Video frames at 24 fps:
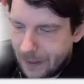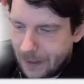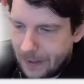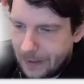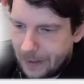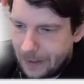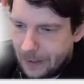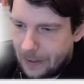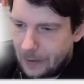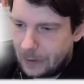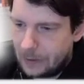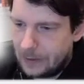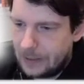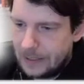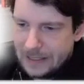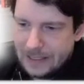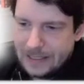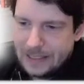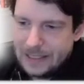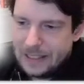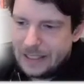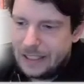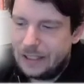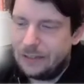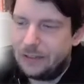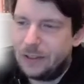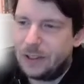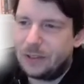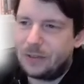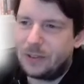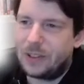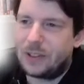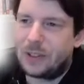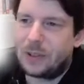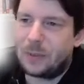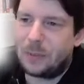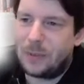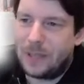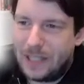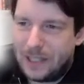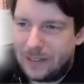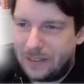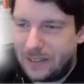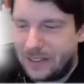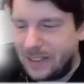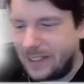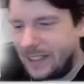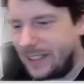Now, if you want to play
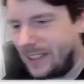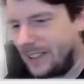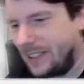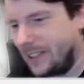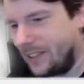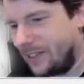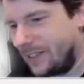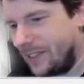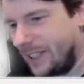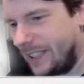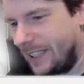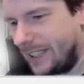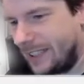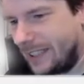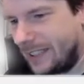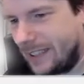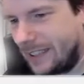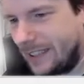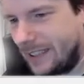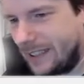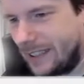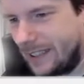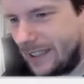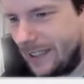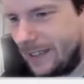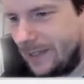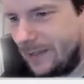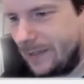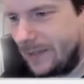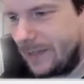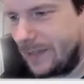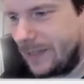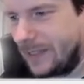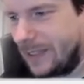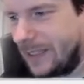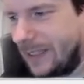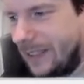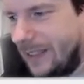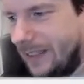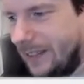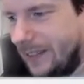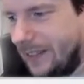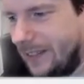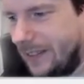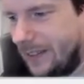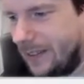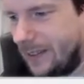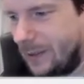with any of that, there
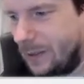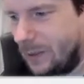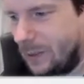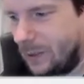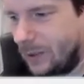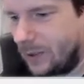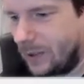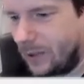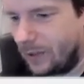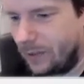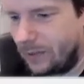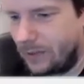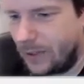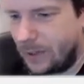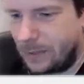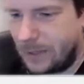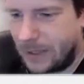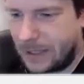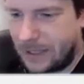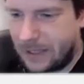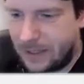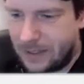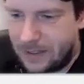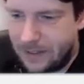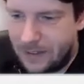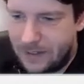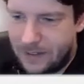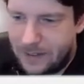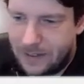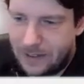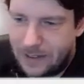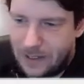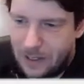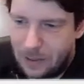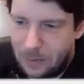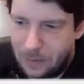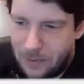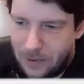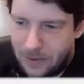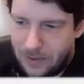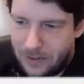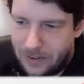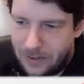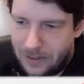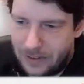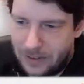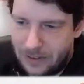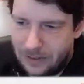is two software packages that I
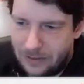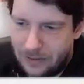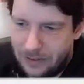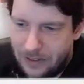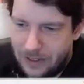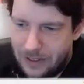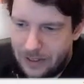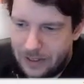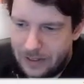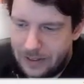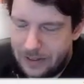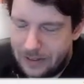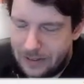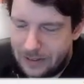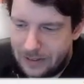personally find